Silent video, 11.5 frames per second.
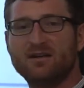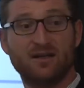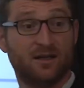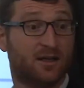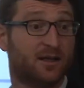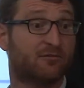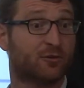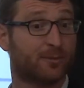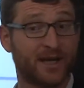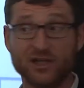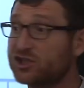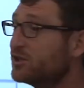little
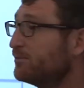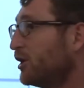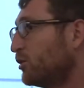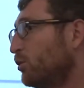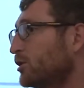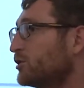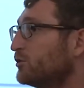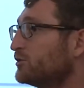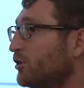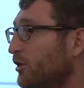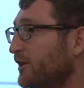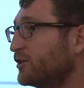information about what goes
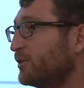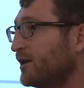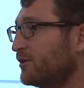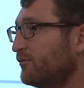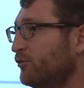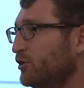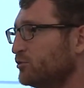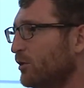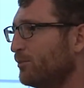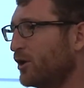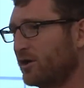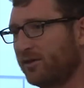on in credit default
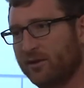swap market.